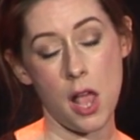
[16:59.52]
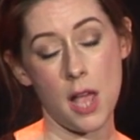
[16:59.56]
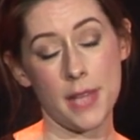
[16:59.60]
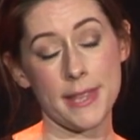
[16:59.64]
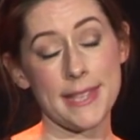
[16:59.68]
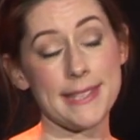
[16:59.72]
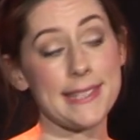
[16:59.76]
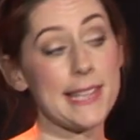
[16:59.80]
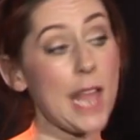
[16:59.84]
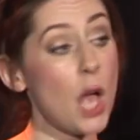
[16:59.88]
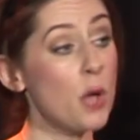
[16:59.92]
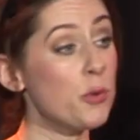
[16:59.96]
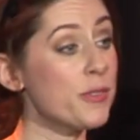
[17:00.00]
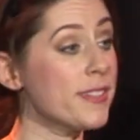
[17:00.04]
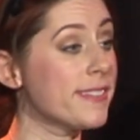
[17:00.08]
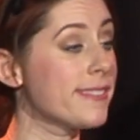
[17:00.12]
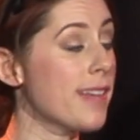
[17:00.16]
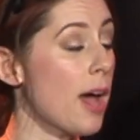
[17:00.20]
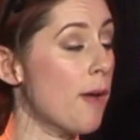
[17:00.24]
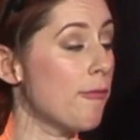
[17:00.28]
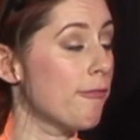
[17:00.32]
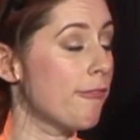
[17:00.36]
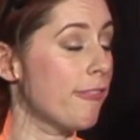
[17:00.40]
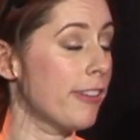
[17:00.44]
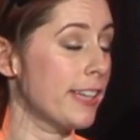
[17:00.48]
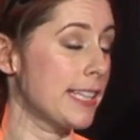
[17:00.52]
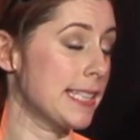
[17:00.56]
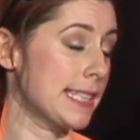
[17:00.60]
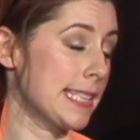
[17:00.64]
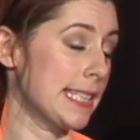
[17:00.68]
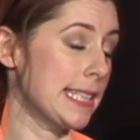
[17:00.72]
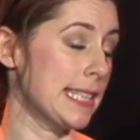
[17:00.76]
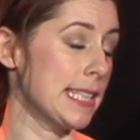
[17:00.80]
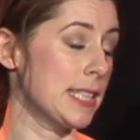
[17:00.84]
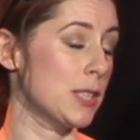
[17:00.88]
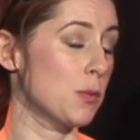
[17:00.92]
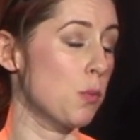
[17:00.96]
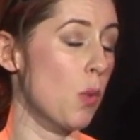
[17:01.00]
There's loads of dumb things
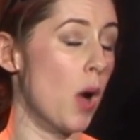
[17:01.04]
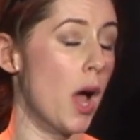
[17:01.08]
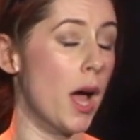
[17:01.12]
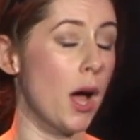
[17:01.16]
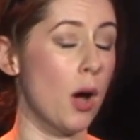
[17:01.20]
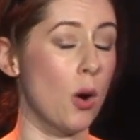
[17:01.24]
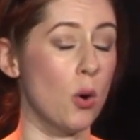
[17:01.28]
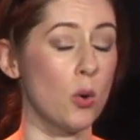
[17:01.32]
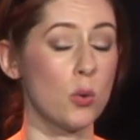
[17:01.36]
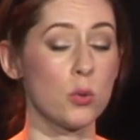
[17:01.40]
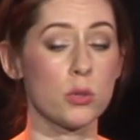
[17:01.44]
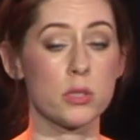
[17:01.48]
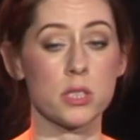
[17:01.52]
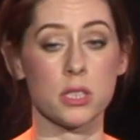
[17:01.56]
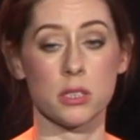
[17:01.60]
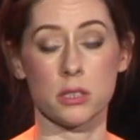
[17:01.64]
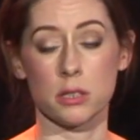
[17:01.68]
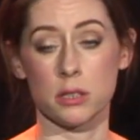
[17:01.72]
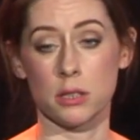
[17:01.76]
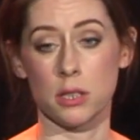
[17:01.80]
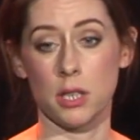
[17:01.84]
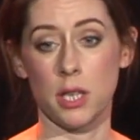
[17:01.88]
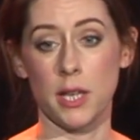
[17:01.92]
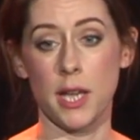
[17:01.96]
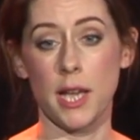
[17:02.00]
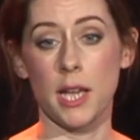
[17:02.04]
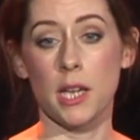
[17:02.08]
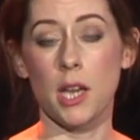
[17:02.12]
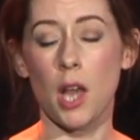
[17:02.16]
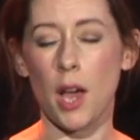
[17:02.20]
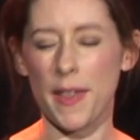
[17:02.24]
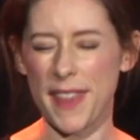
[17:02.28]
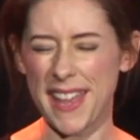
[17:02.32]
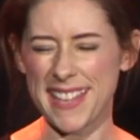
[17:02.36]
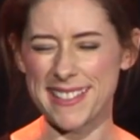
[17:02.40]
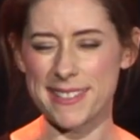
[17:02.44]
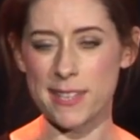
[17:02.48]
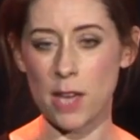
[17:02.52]
in this world, like
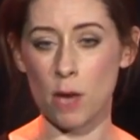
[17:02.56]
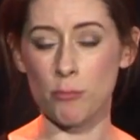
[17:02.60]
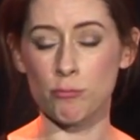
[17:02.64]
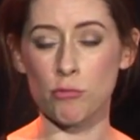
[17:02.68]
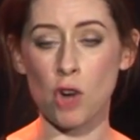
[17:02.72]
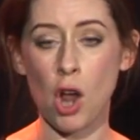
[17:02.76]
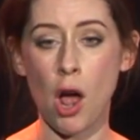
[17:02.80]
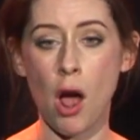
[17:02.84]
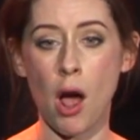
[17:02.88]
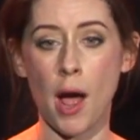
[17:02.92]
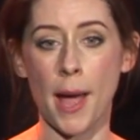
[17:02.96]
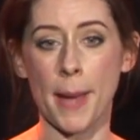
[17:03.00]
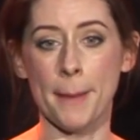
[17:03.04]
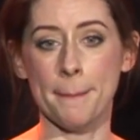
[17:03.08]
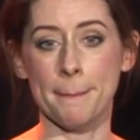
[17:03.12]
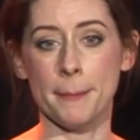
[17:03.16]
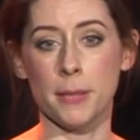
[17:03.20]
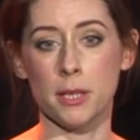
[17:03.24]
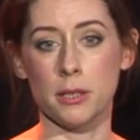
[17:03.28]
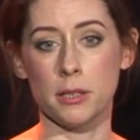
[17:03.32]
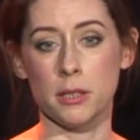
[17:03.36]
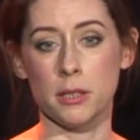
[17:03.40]
that dumb rhyme.